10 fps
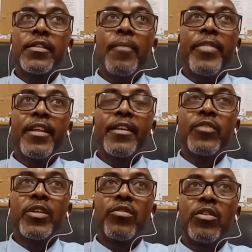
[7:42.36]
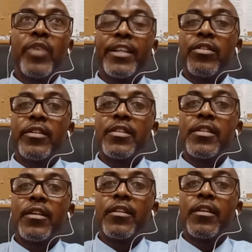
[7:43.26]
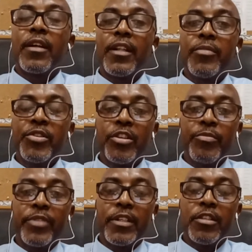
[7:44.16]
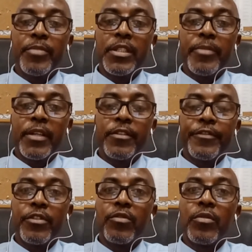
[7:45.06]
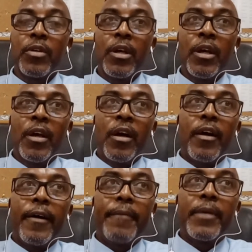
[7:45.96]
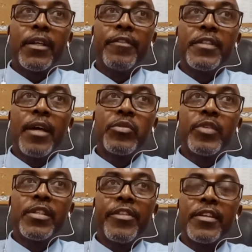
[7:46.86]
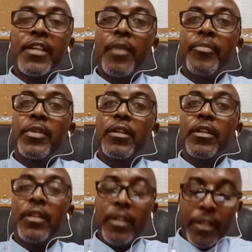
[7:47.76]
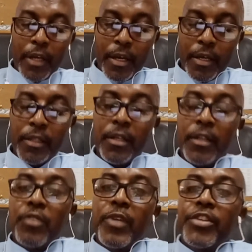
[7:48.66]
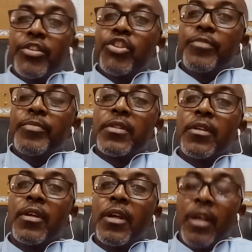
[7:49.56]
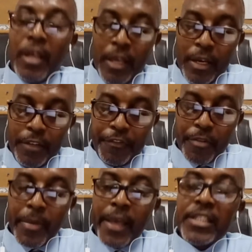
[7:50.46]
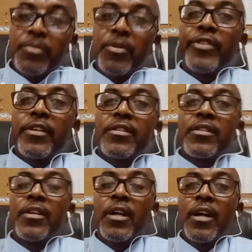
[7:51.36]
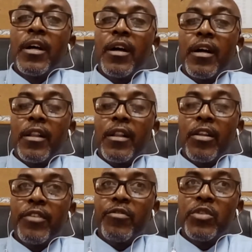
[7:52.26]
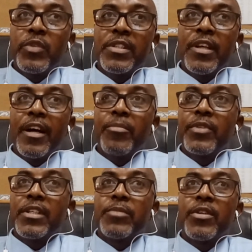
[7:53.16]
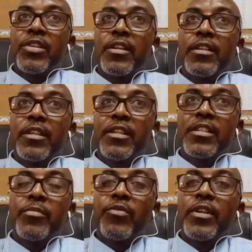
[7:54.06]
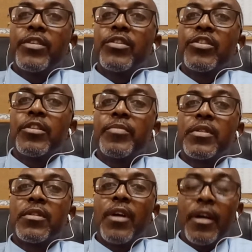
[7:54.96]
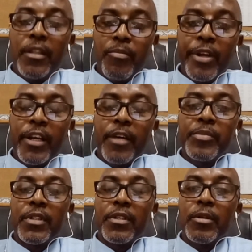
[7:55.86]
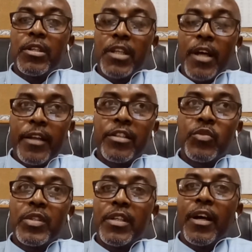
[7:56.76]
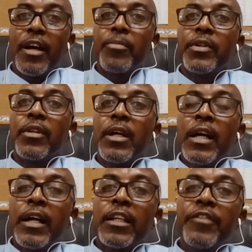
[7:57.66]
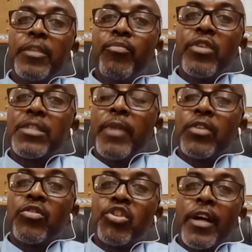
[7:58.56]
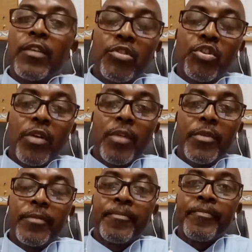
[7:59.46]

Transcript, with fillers: something that we don't quite understand, and let me try to put that into perspective for you. A lot of times we see things happening in adult relationships, and from my experience, a lot of what we see happen, especially in intimate relationships, and the breakups and the challenges we see happen, a lot of it points back to childhood trauma.